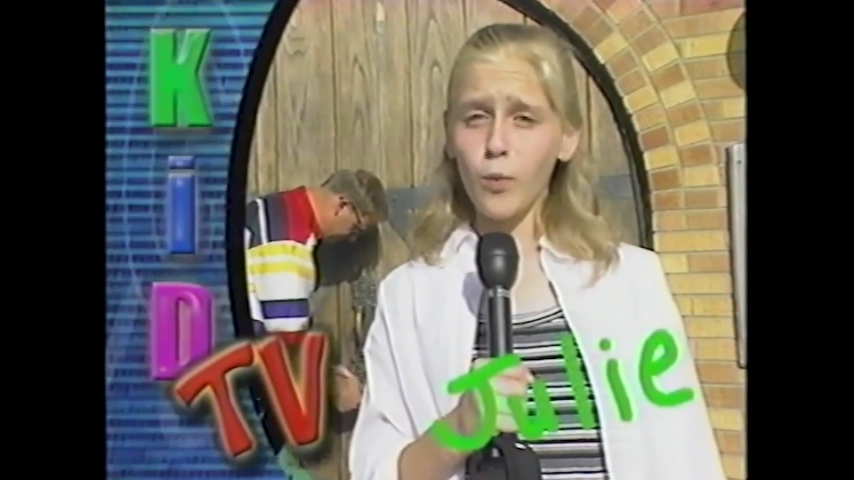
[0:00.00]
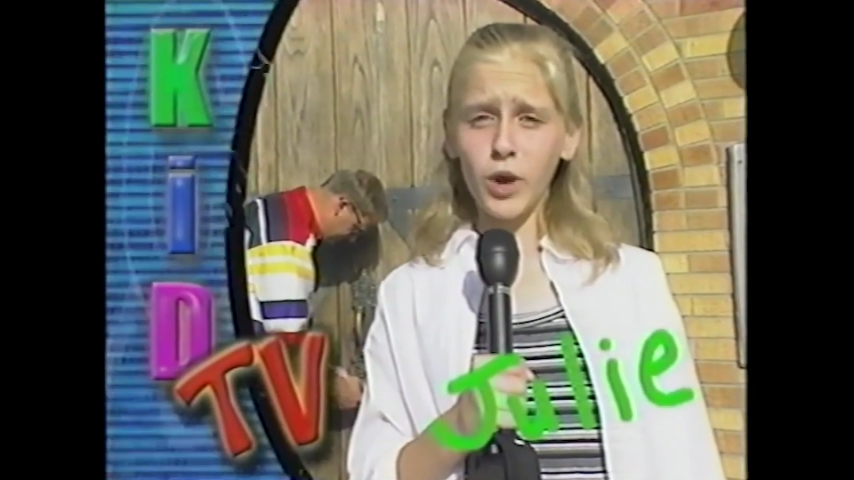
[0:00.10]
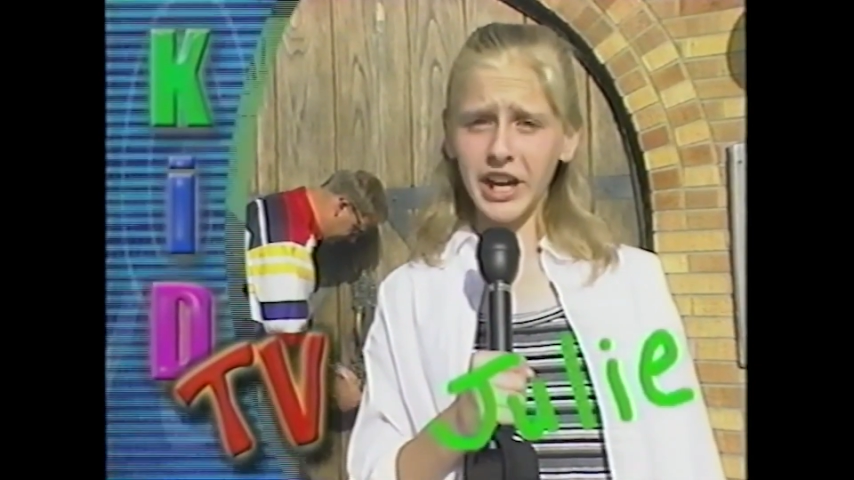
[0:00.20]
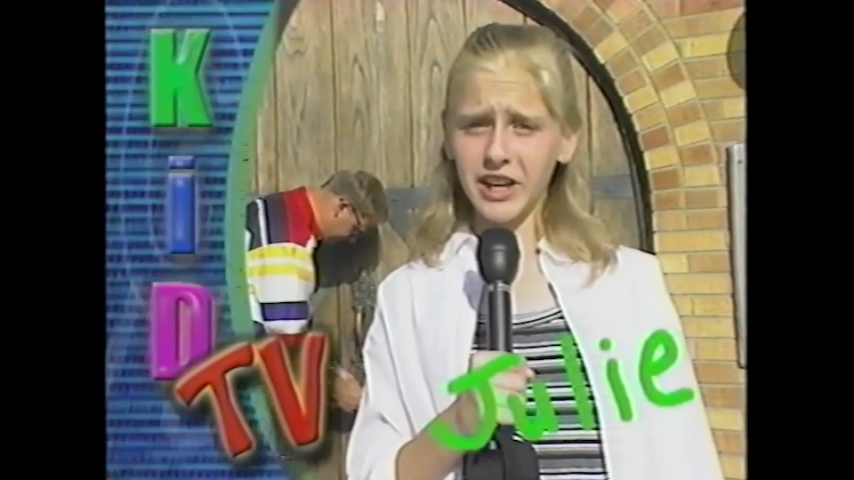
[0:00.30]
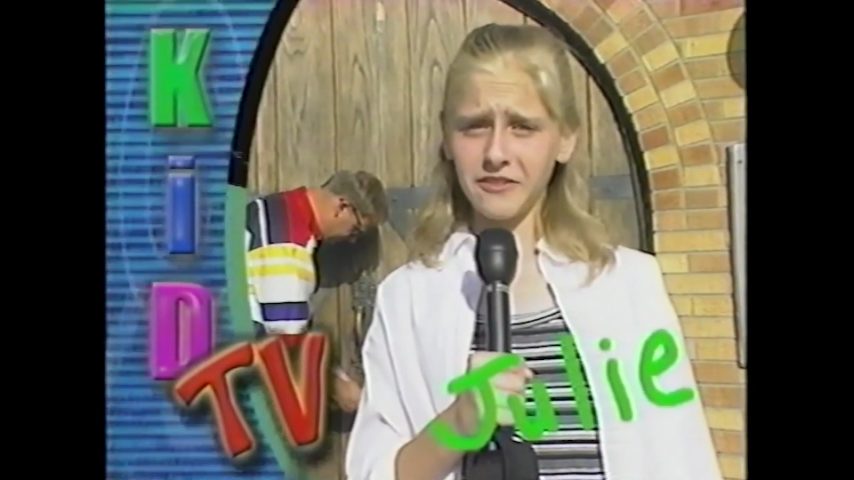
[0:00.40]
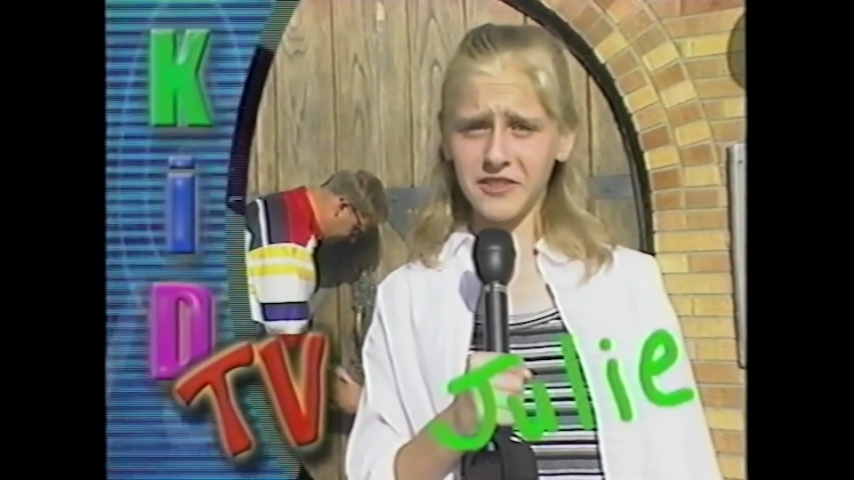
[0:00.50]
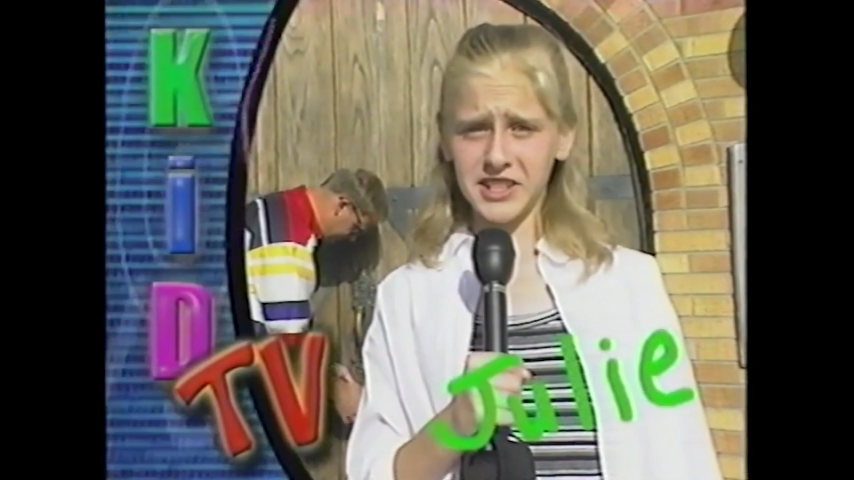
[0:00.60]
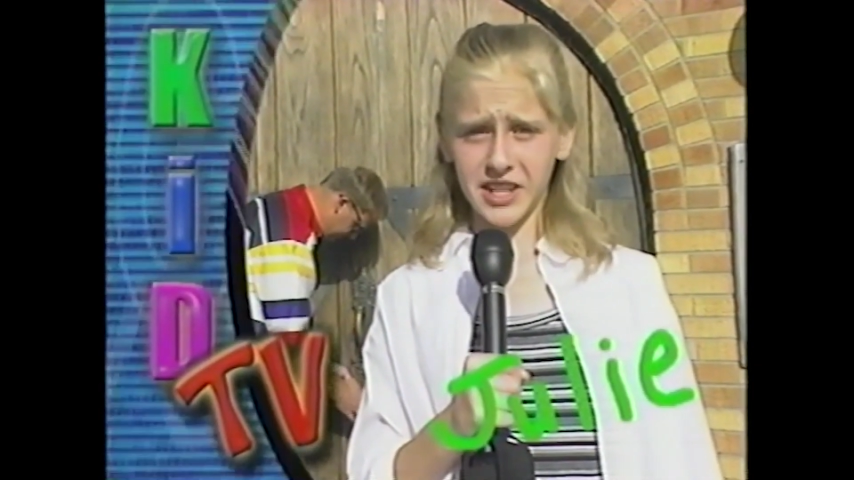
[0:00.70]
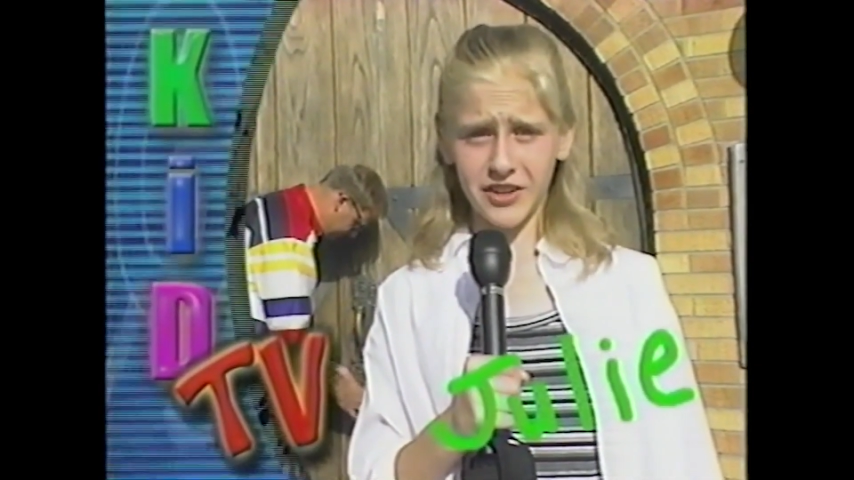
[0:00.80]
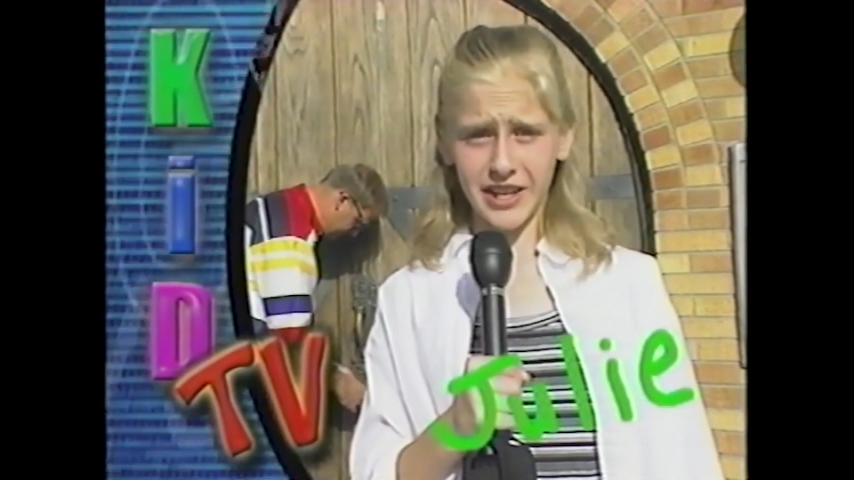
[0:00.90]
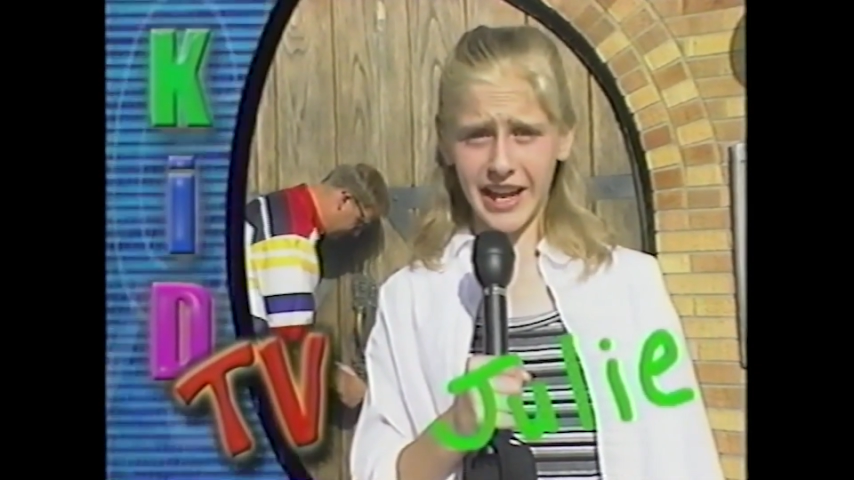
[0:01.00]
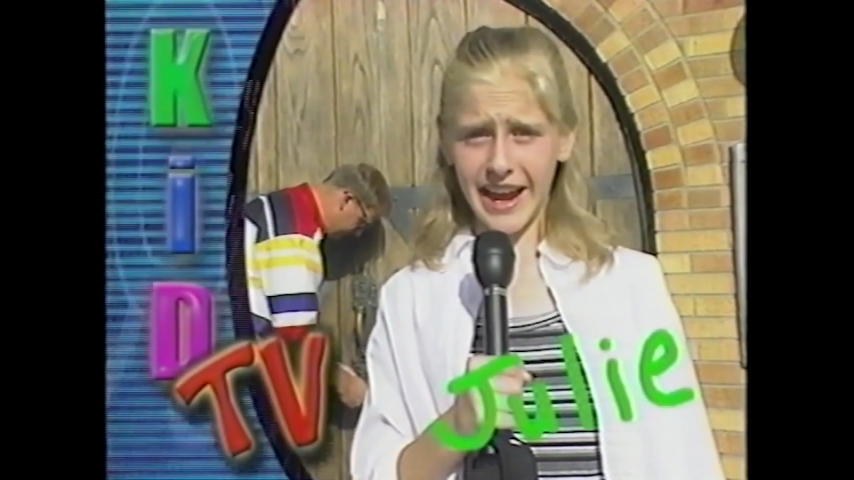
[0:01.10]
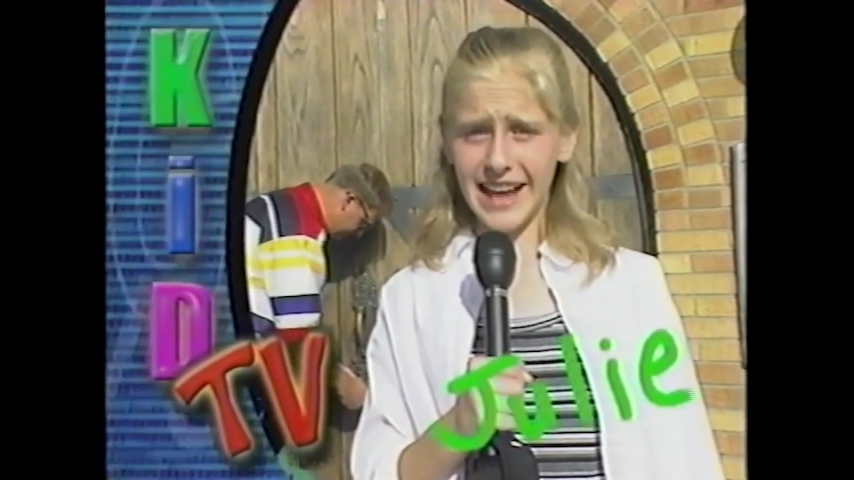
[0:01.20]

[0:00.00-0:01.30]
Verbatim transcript: We're here in Frisco today